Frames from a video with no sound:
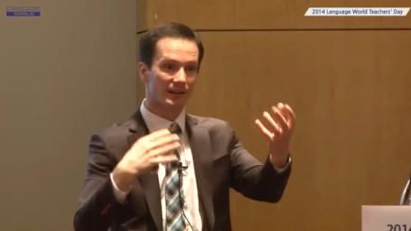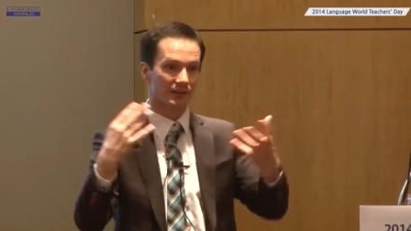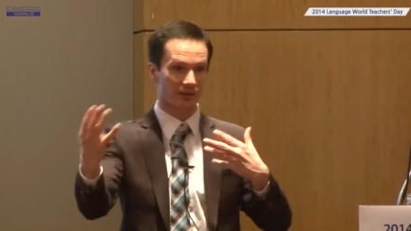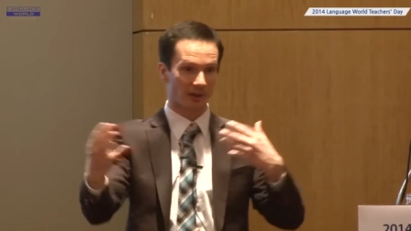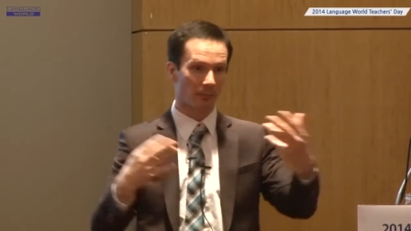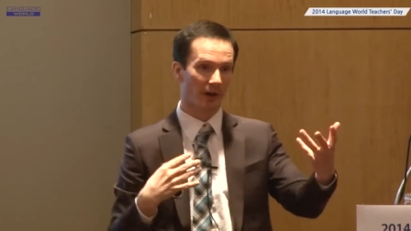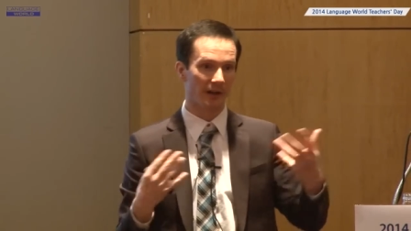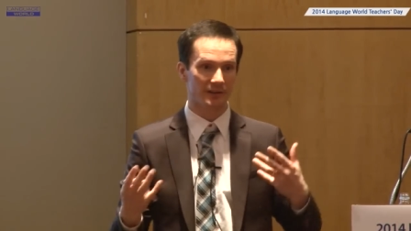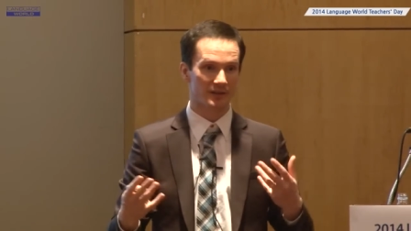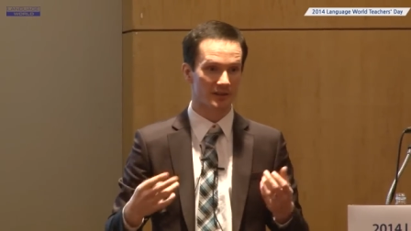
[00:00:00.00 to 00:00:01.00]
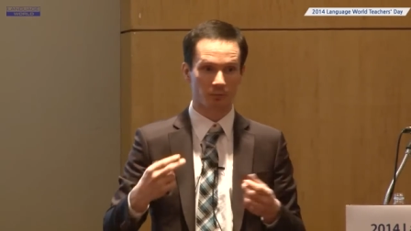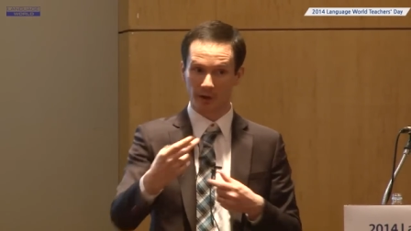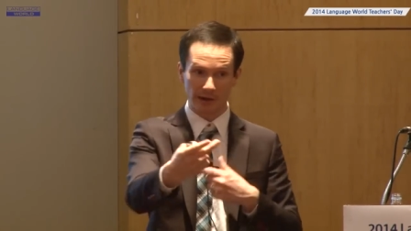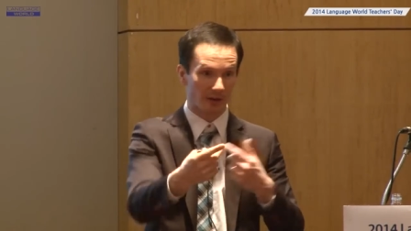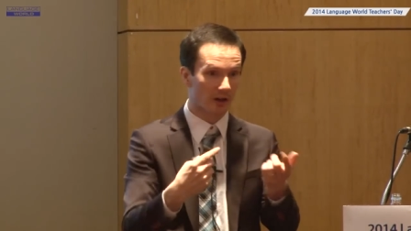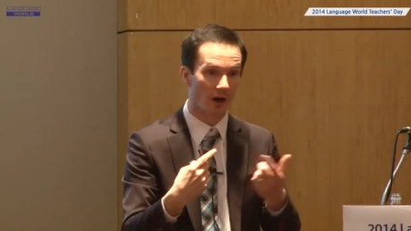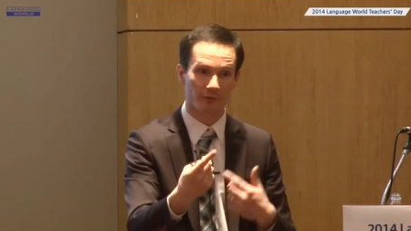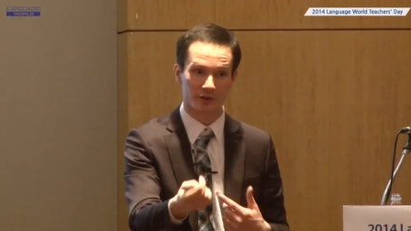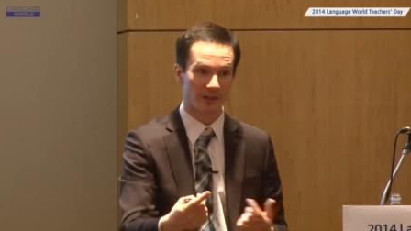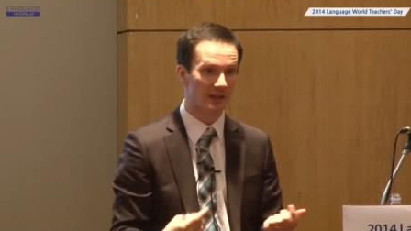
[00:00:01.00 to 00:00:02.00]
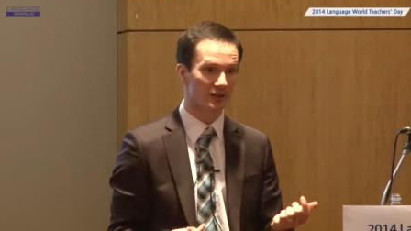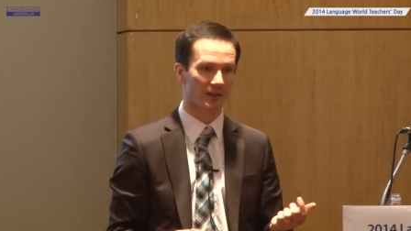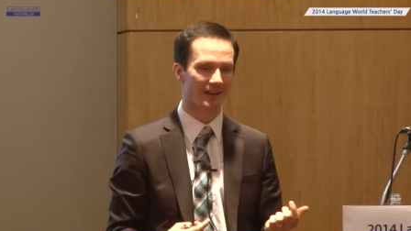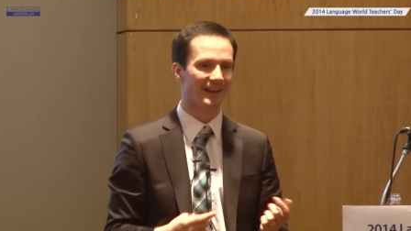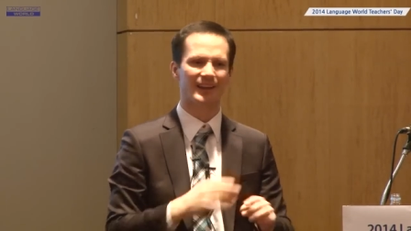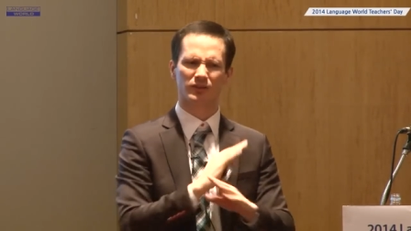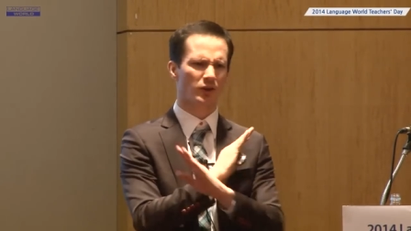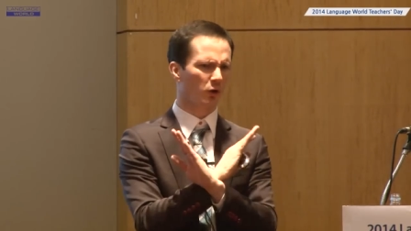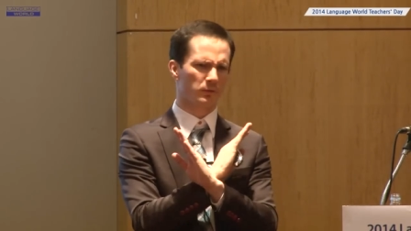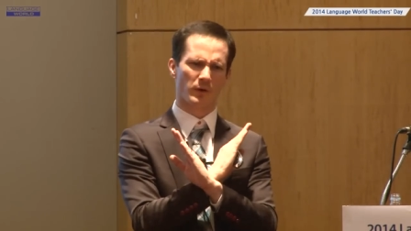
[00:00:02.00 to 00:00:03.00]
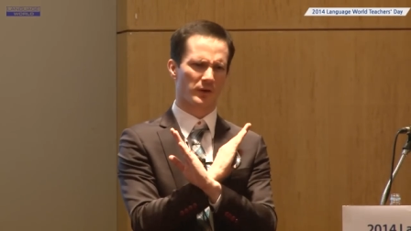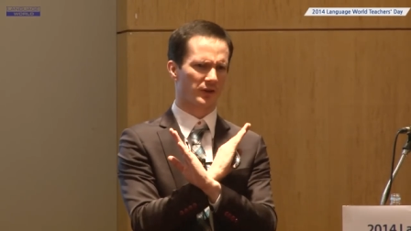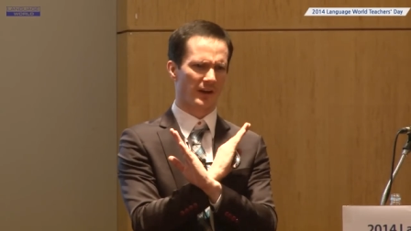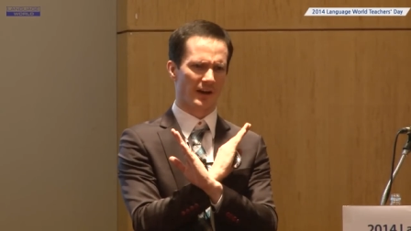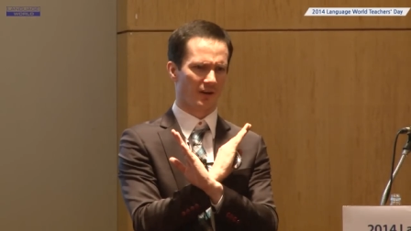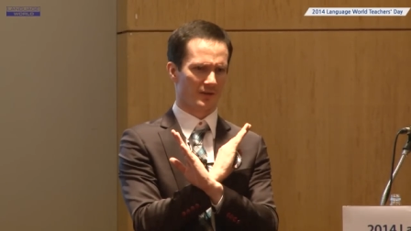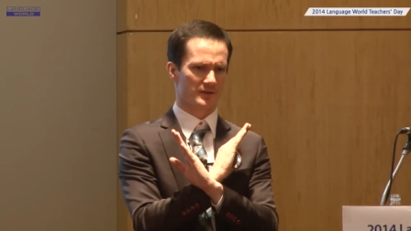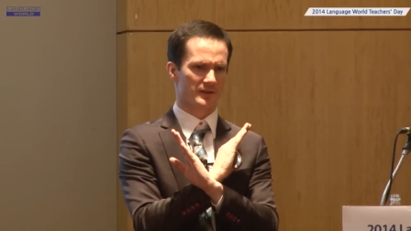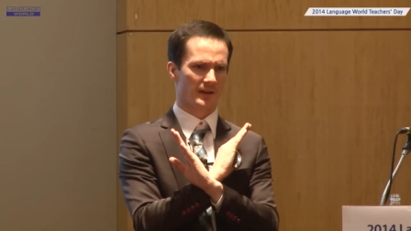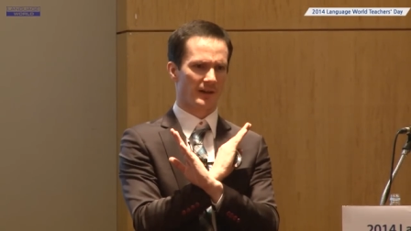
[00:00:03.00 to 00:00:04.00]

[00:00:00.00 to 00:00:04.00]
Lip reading: to somebody, just we're having a conversation, don't focus on errors.